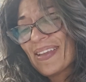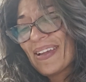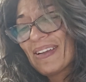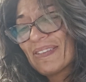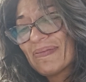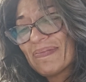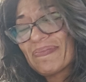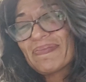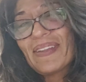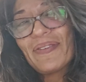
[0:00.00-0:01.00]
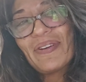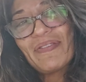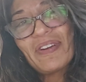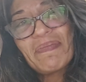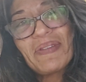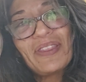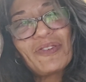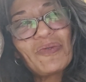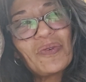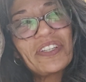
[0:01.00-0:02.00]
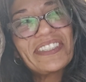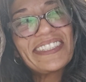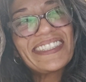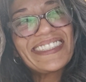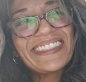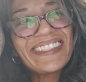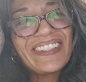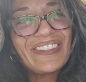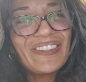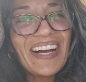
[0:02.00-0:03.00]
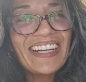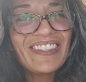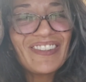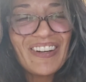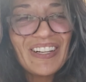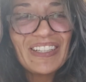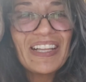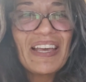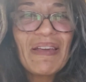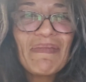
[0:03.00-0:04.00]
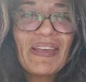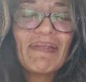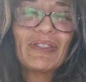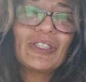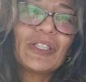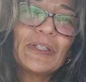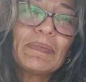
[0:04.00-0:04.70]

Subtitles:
Um, However, I've been through worse, so I know I'll be able to